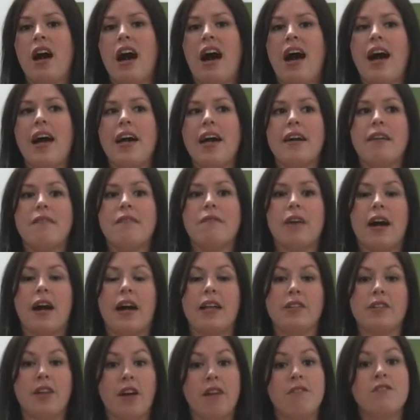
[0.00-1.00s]

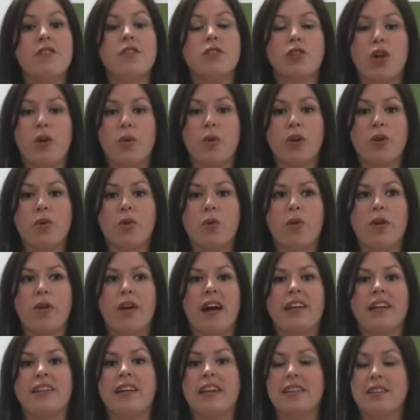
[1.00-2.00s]
I love the lower
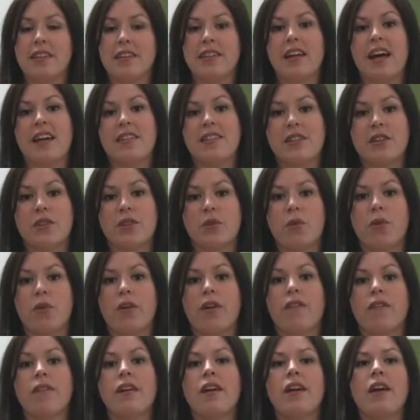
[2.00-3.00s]
gore, I like the classic
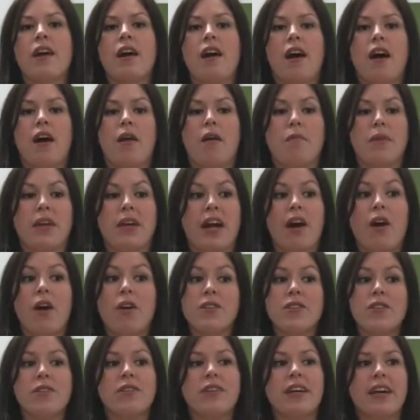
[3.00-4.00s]
gore, but I
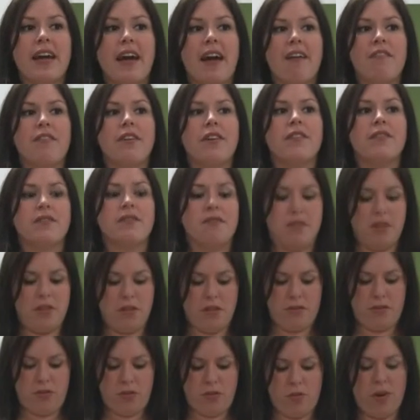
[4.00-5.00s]
also like having
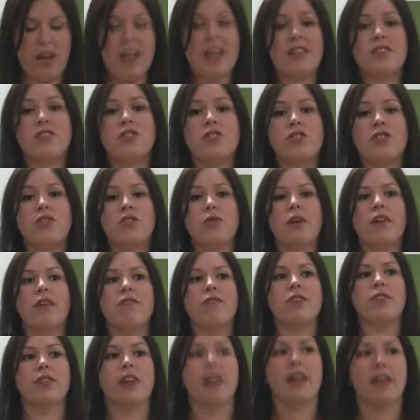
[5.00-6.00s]
the raised too. I
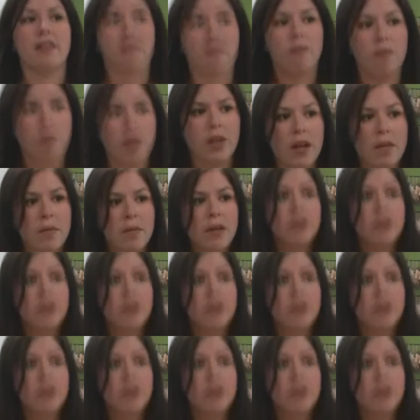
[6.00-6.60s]
feel like when I